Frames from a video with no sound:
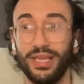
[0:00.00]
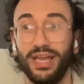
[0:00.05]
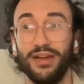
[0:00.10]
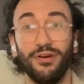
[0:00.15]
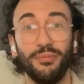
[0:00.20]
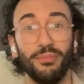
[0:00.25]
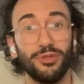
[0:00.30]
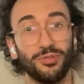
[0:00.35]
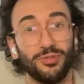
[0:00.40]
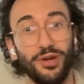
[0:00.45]
We
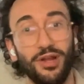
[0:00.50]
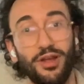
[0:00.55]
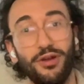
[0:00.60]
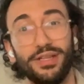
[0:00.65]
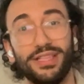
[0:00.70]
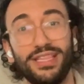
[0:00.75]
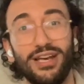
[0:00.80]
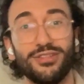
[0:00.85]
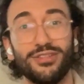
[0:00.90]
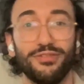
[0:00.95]
have almost
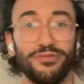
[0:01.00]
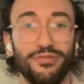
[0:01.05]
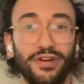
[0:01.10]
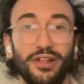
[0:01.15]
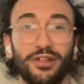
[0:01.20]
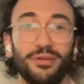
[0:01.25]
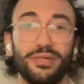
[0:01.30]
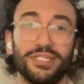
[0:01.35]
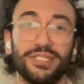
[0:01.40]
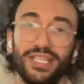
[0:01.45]
100,000
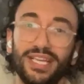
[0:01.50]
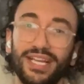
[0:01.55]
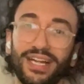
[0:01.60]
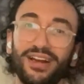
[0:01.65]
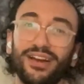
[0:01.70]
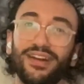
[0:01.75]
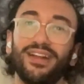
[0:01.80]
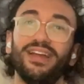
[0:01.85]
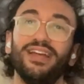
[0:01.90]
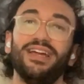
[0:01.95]
followers
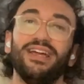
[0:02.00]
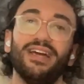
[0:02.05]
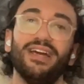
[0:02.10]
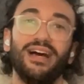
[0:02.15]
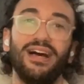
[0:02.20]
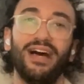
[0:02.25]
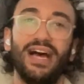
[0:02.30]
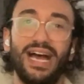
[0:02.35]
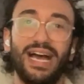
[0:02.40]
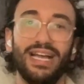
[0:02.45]
there
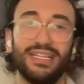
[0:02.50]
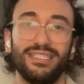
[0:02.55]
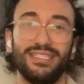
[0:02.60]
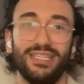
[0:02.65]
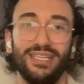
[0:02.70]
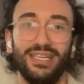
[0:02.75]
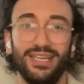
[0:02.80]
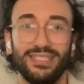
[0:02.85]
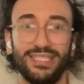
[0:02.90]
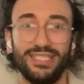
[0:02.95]
at